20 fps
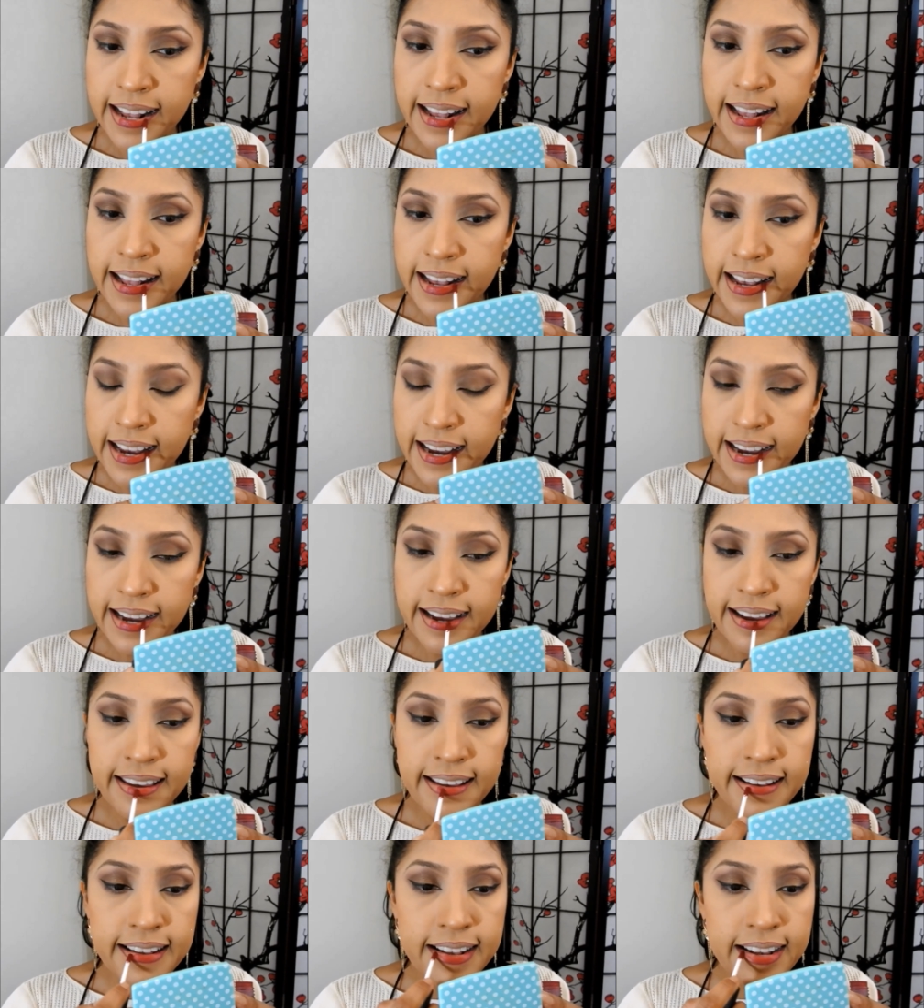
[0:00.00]
So
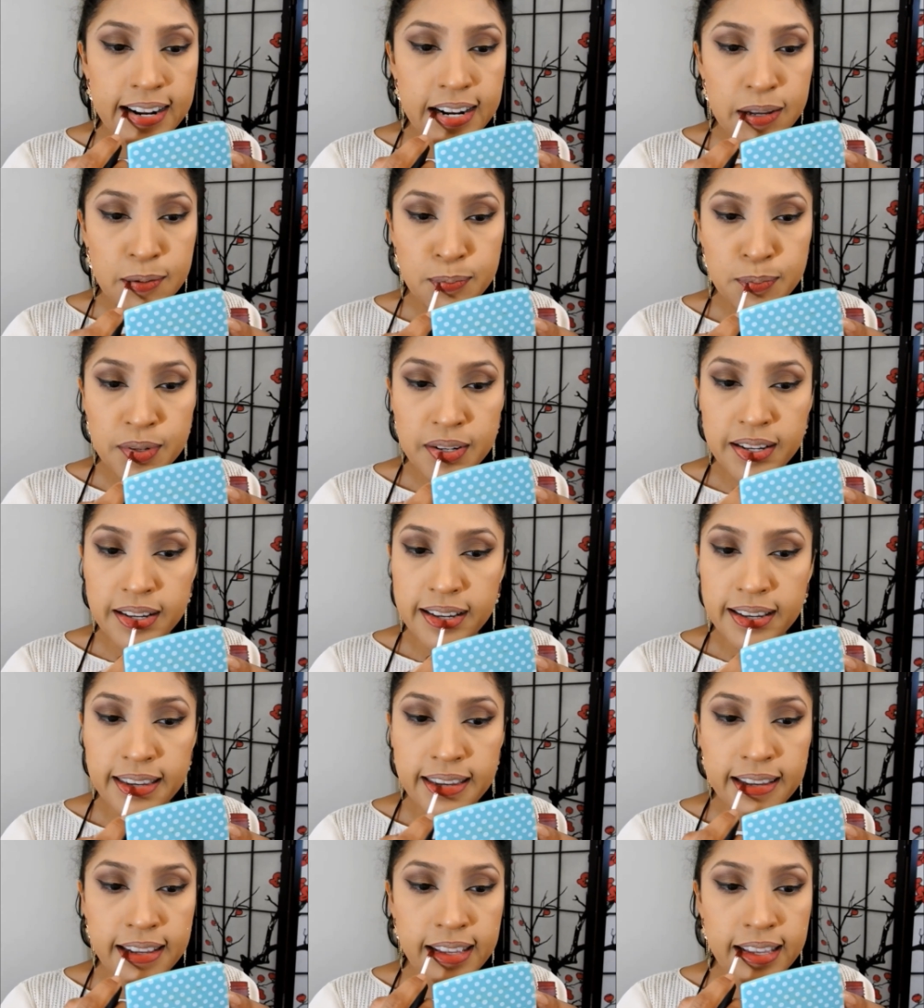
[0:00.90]
I'm just gonna apply
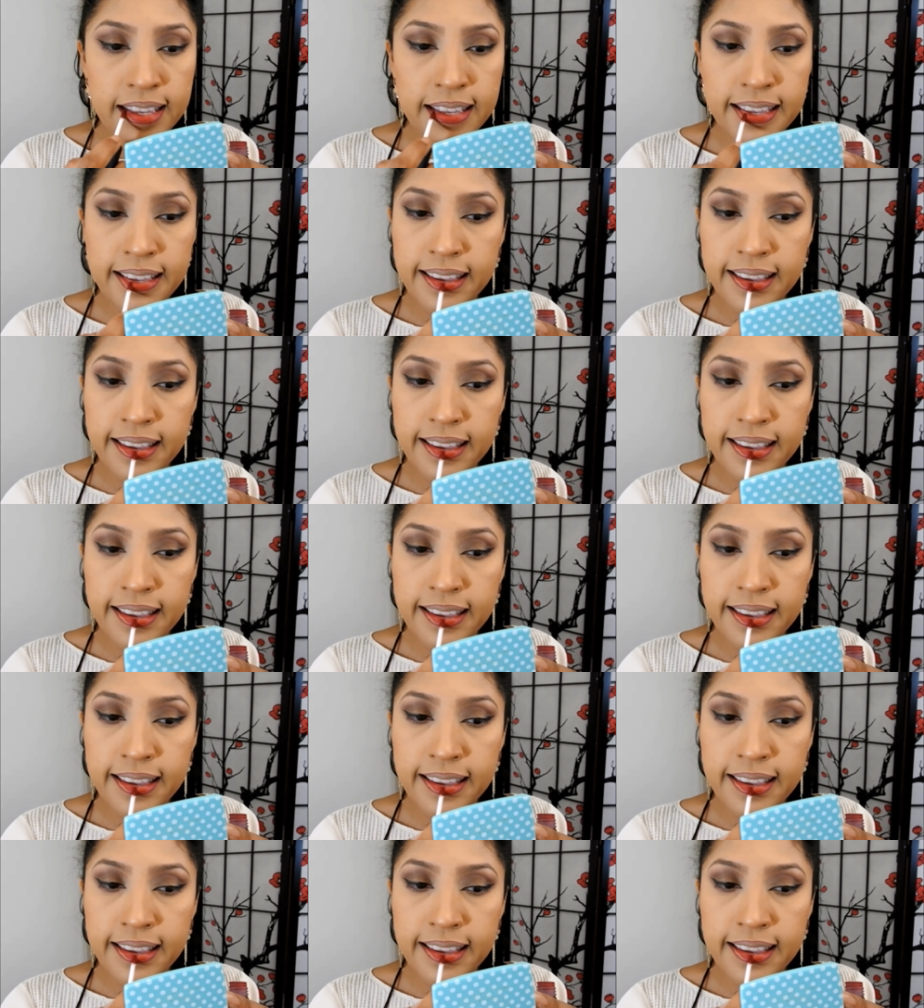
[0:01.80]
it.